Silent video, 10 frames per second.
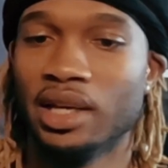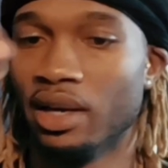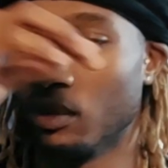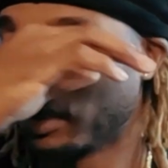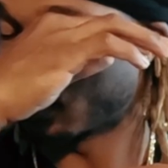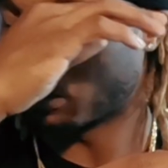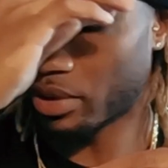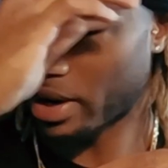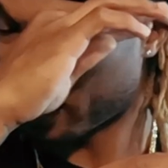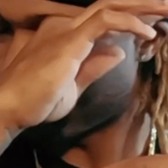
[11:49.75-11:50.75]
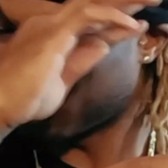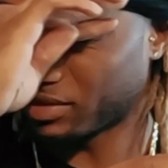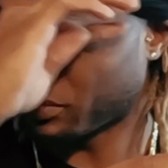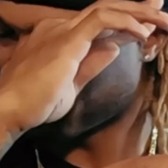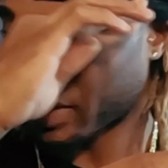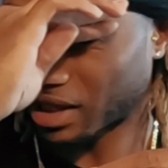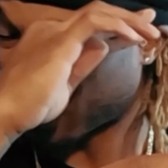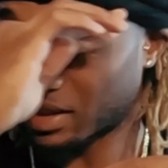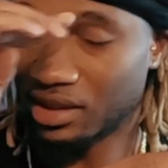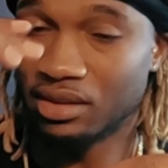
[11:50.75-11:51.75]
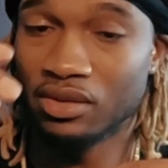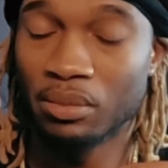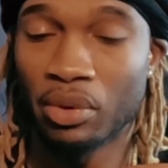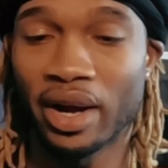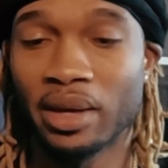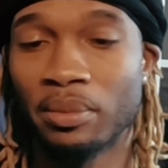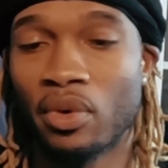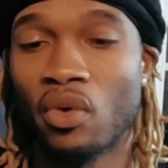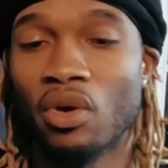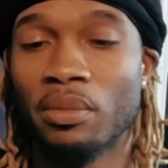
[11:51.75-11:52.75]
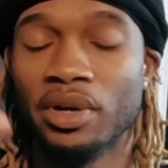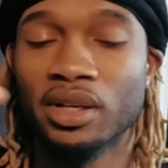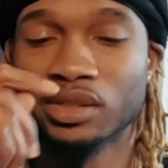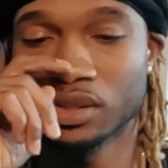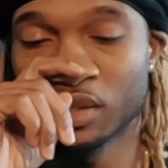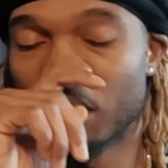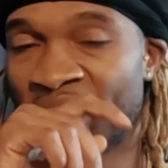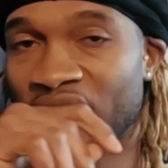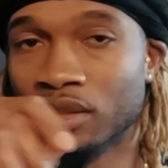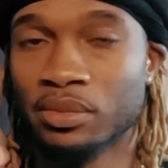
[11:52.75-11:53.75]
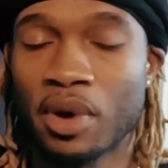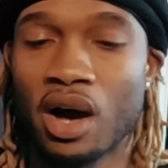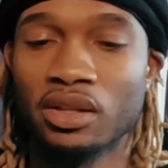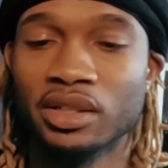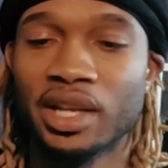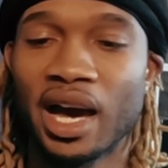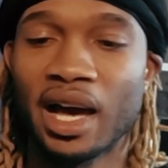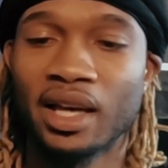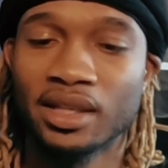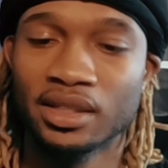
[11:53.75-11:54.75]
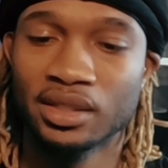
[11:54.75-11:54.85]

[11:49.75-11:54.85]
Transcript: And with the braid, I like to do the braid more because it's gonna make a smaller knot.